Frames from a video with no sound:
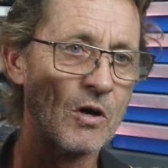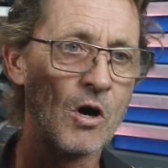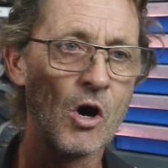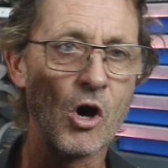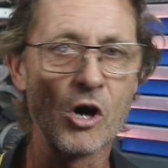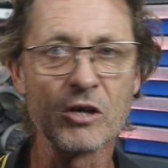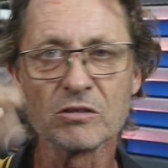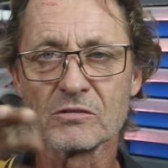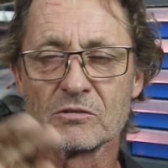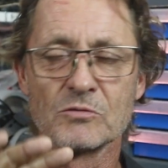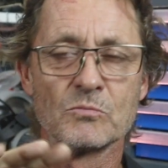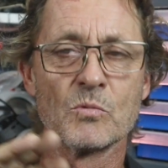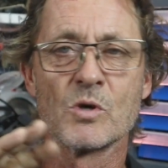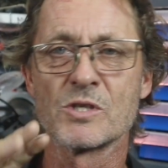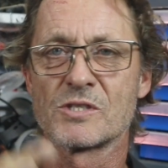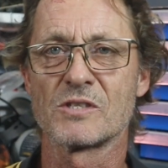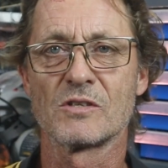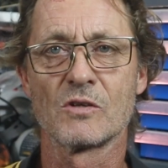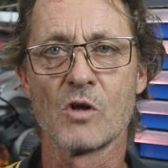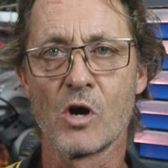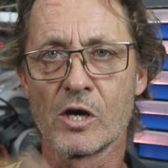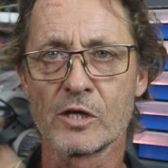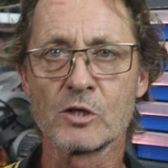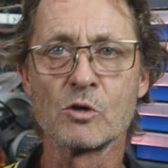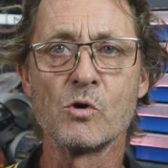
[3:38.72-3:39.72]
hot. It wasn't
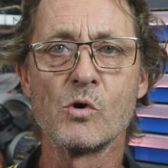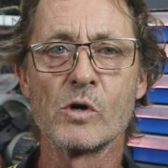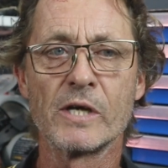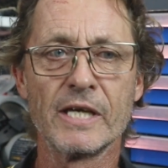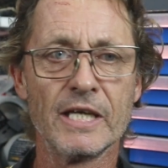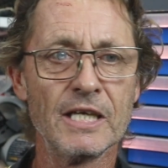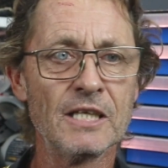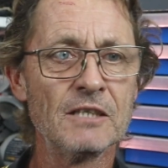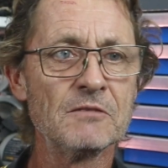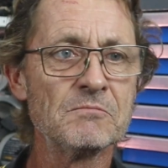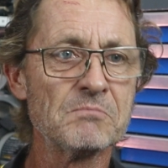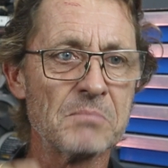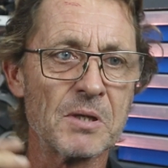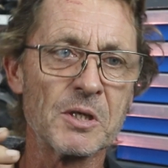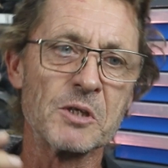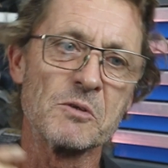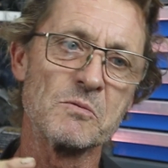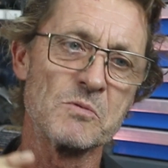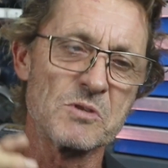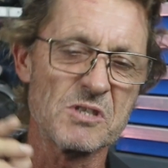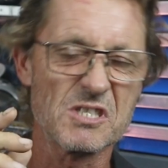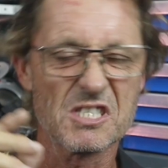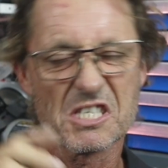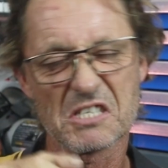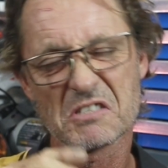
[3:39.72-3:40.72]
like cooking, but it
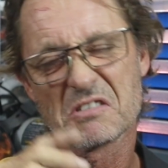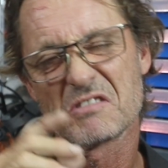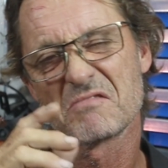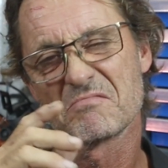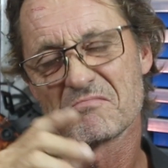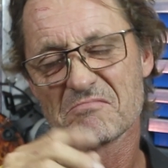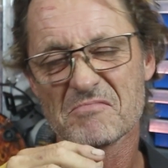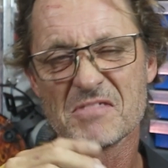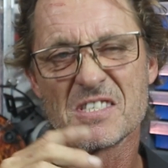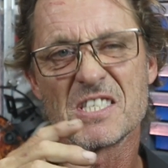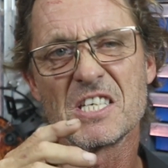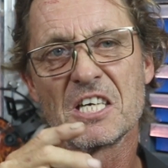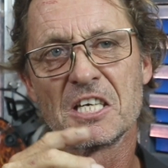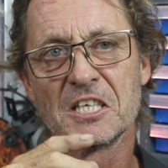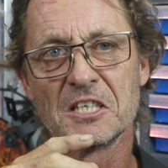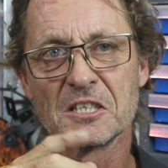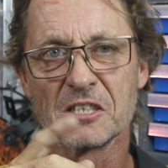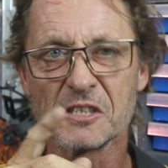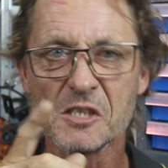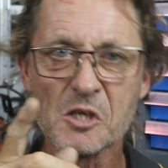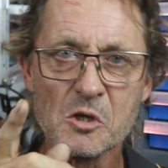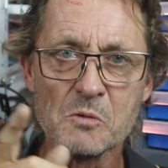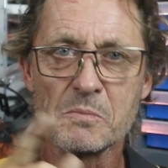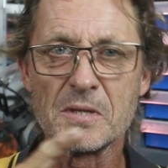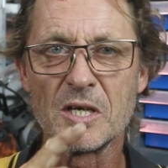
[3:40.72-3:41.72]
was just sitting a
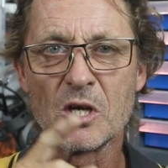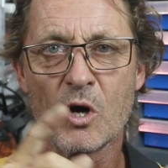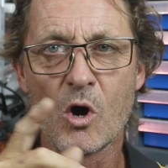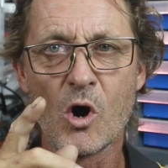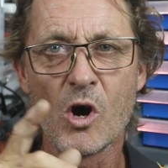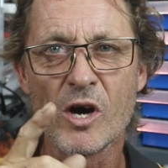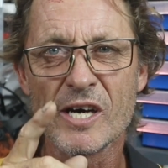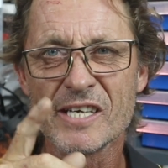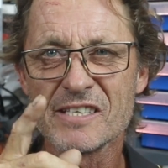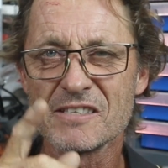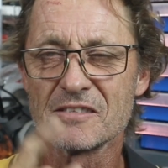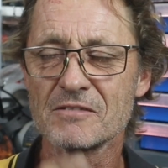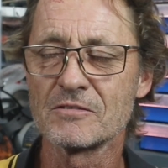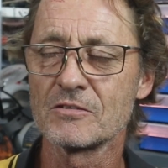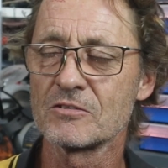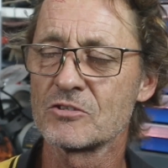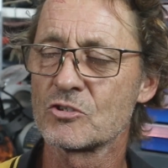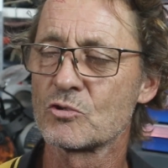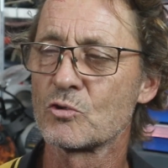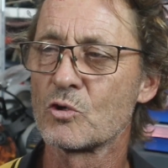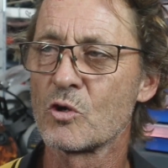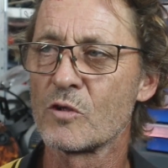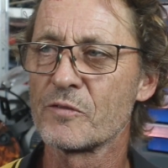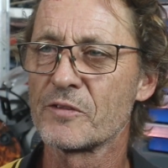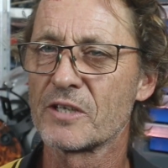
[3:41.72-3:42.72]
little bit higher than it
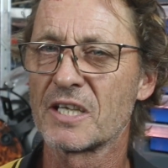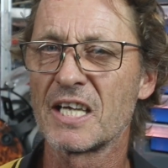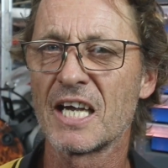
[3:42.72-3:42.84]
should on the